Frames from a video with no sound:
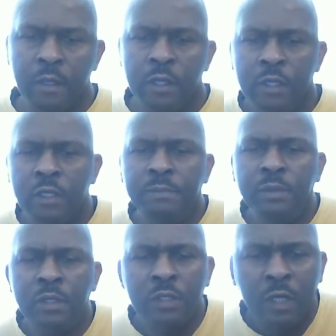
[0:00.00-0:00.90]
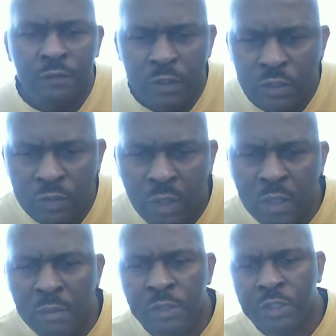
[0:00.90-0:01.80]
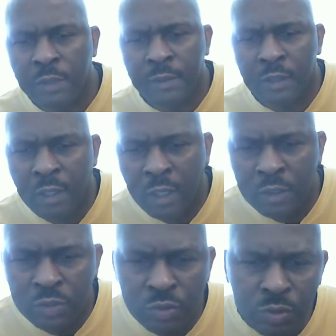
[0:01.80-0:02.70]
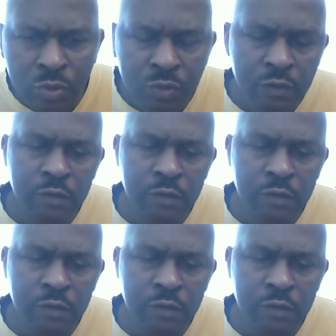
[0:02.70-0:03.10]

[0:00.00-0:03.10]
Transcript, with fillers: In the book of Deuteronomy chapter 32,